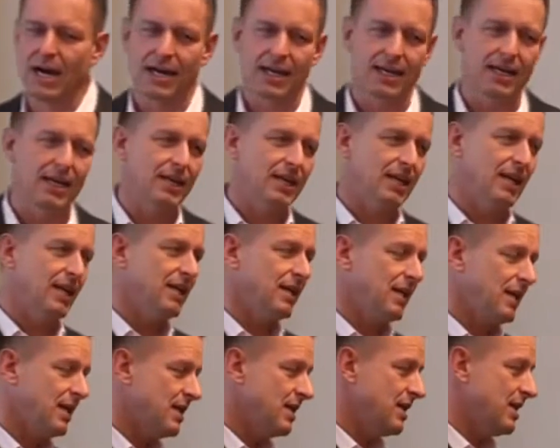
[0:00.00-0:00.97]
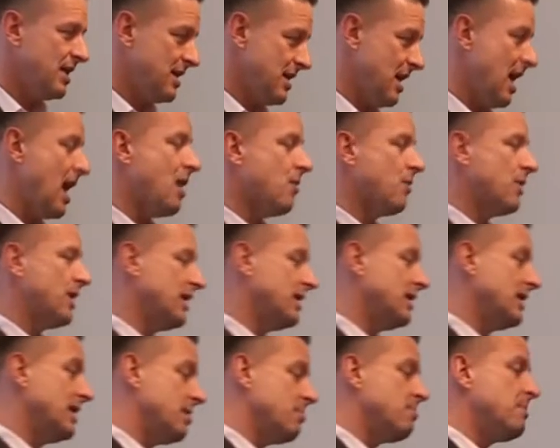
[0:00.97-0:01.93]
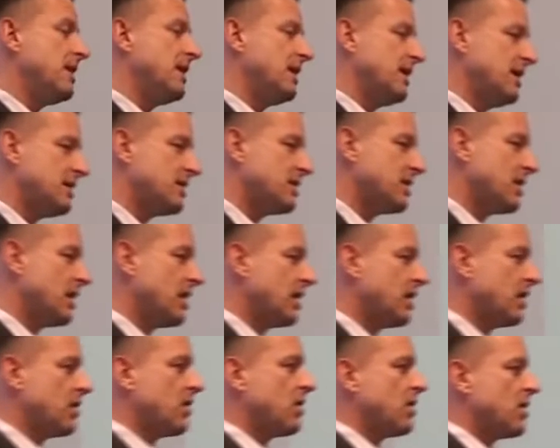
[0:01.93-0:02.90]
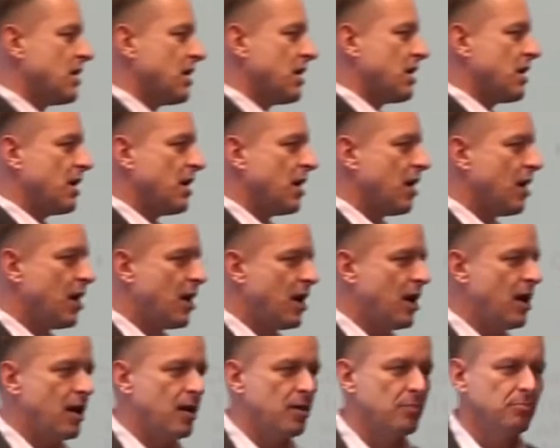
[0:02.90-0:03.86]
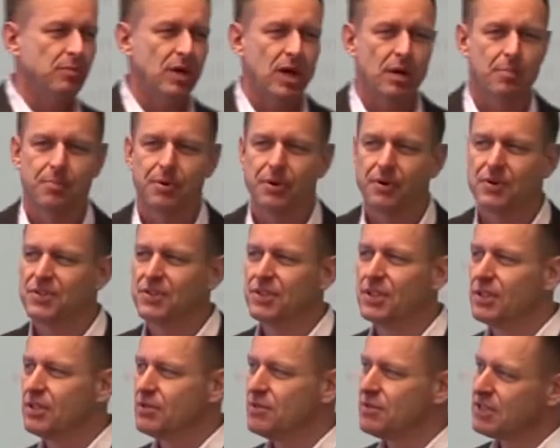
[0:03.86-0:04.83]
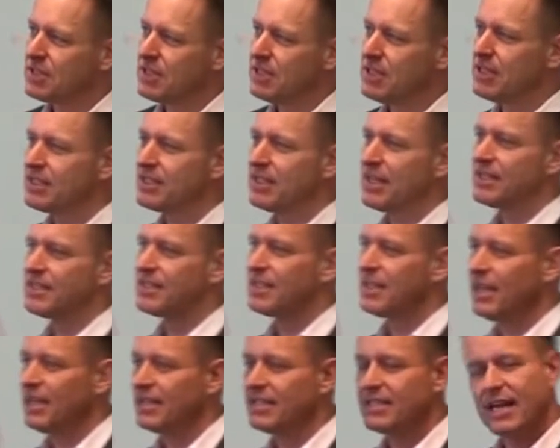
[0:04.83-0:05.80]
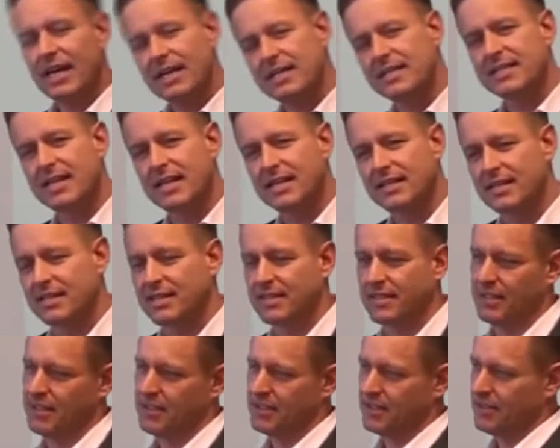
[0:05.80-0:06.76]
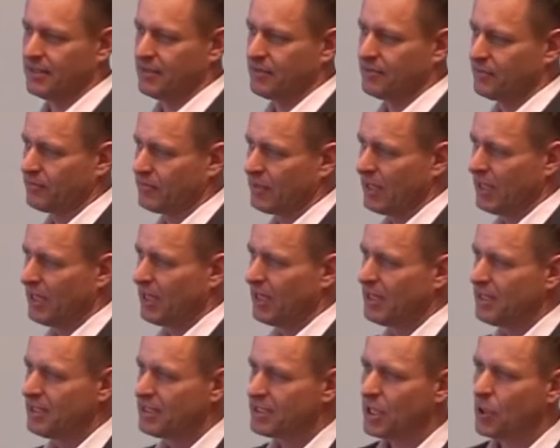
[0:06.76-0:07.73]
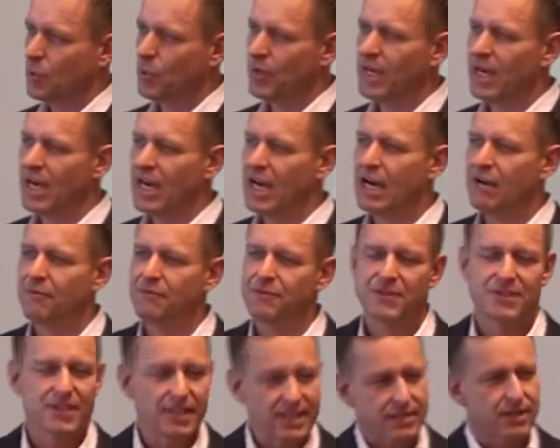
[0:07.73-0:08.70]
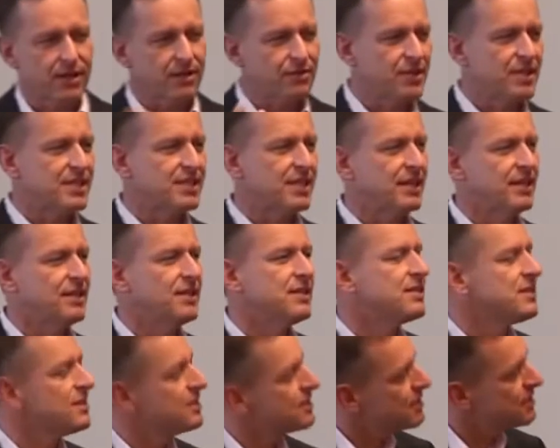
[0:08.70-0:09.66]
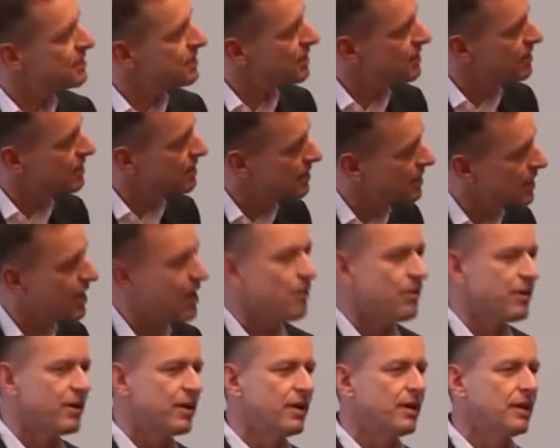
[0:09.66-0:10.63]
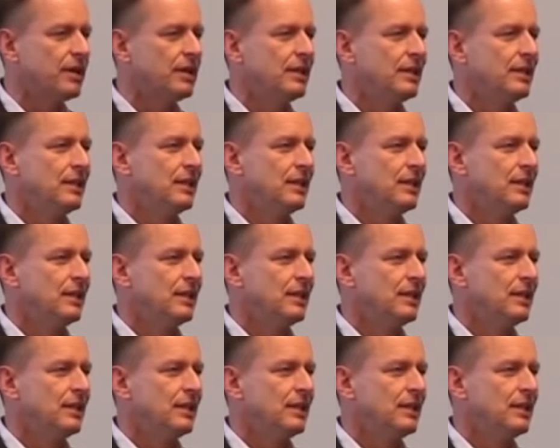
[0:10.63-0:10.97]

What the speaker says: in a minute, a person uses, let's say, 10 sentences. So we have 600 sentences in an hour.